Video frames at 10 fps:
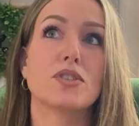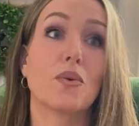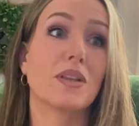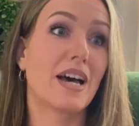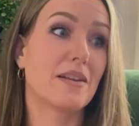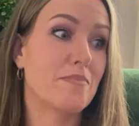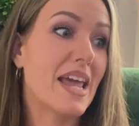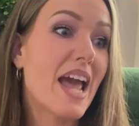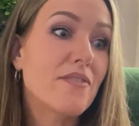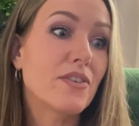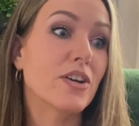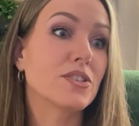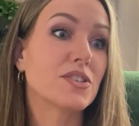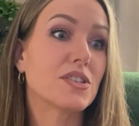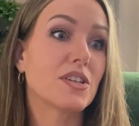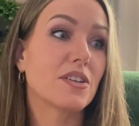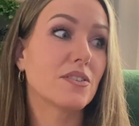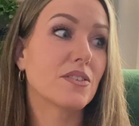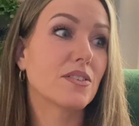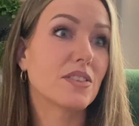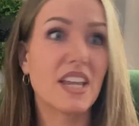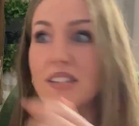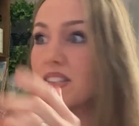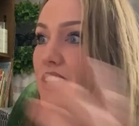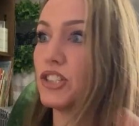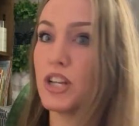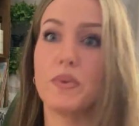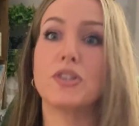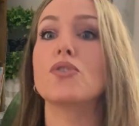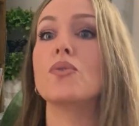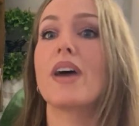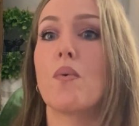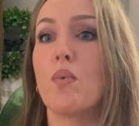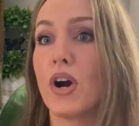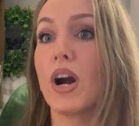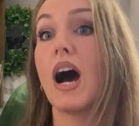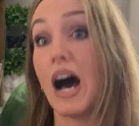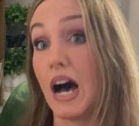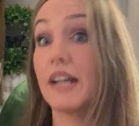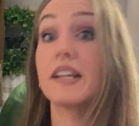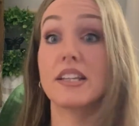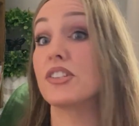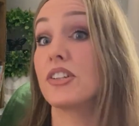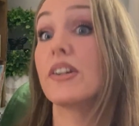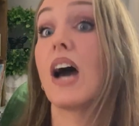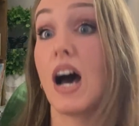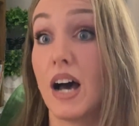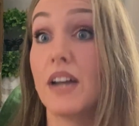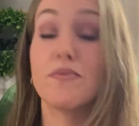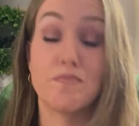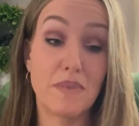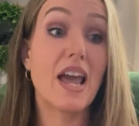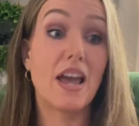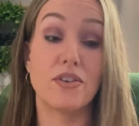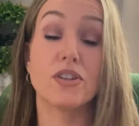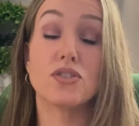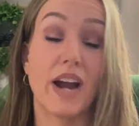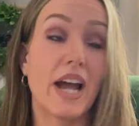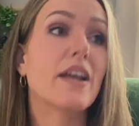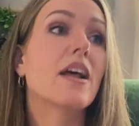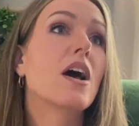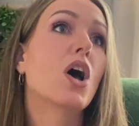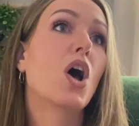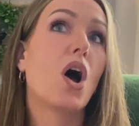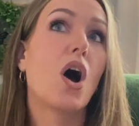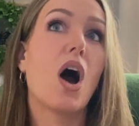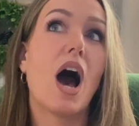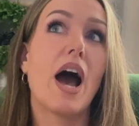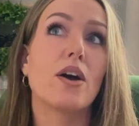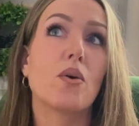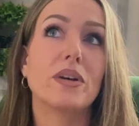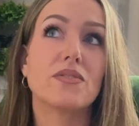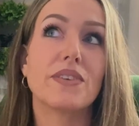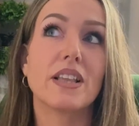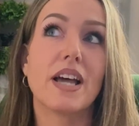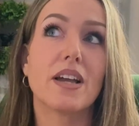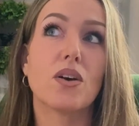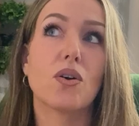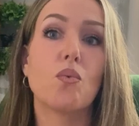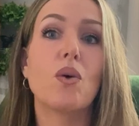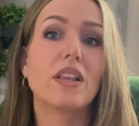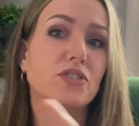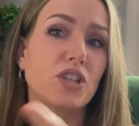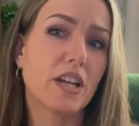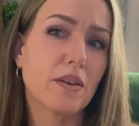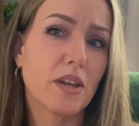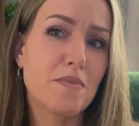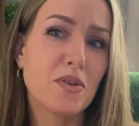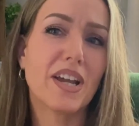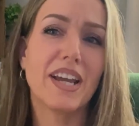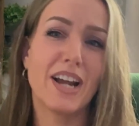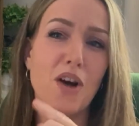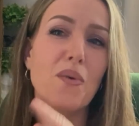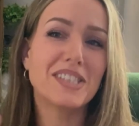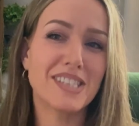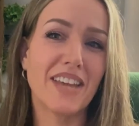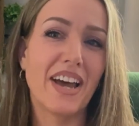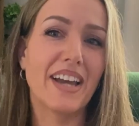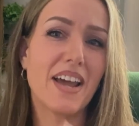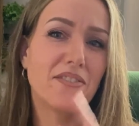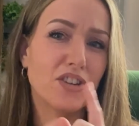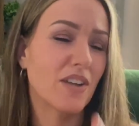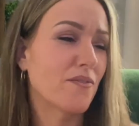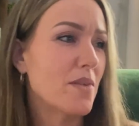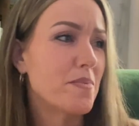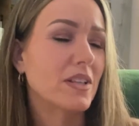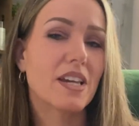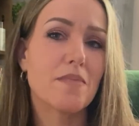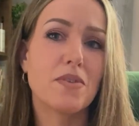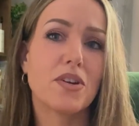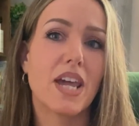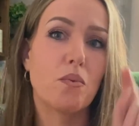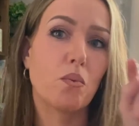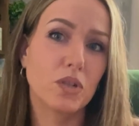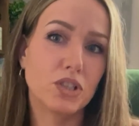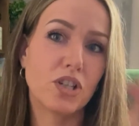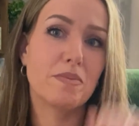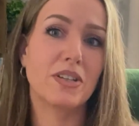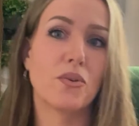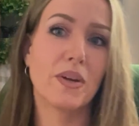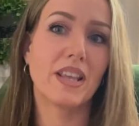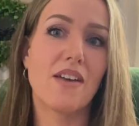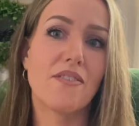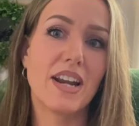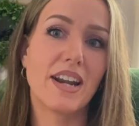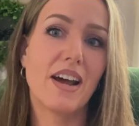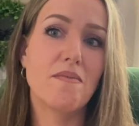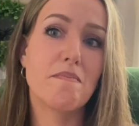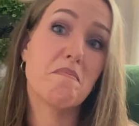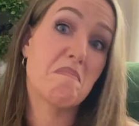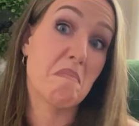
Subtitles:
So a lot of behaviors, things that she would do that were considered odd behaviors, right? I always feel like, well, if she can communicate, I always said that. If she could verbally communicate, would she be doing that right now?